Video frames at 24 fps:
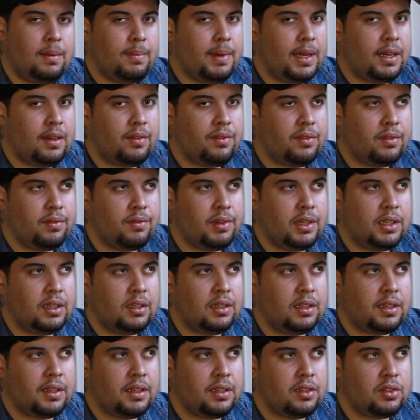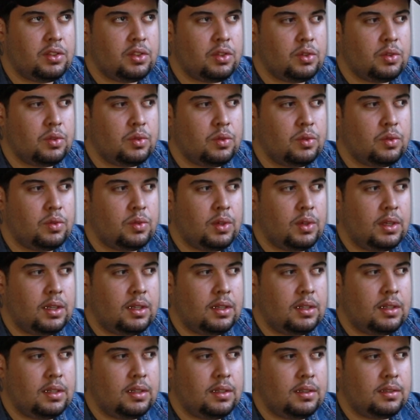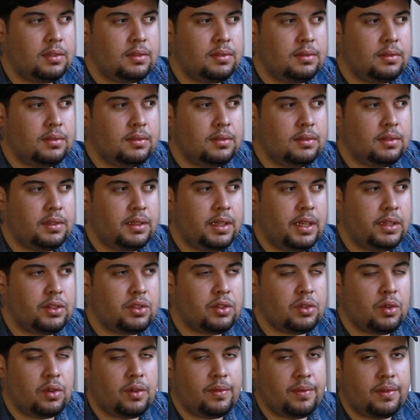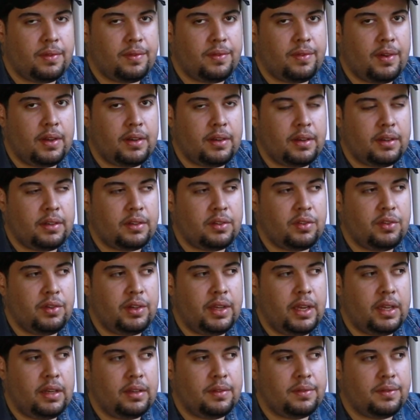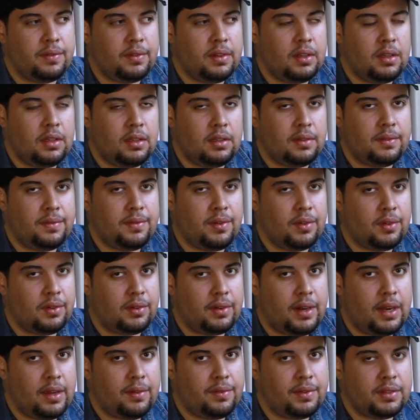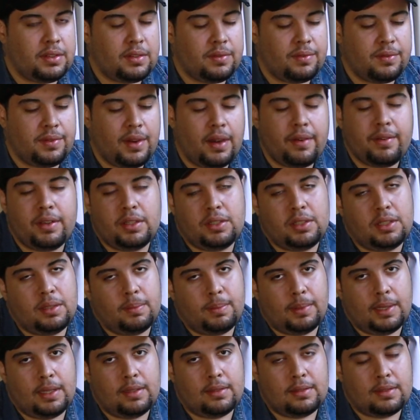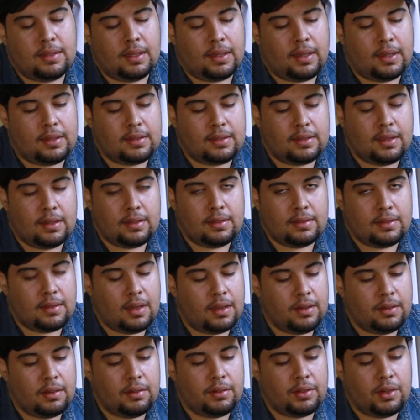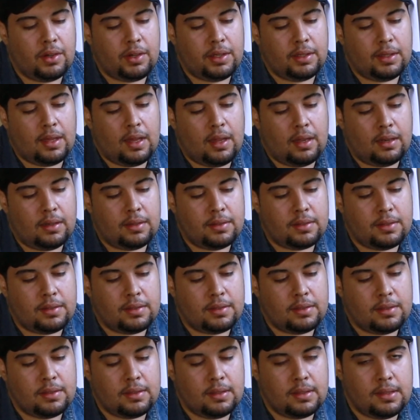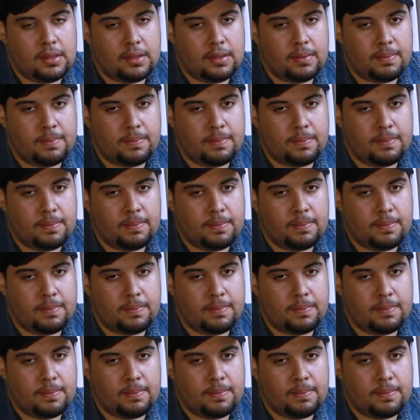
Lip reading: anybody really looking to get sort of a fun and creative photograph. It's a very cheap lens. Like I said, it's under $30.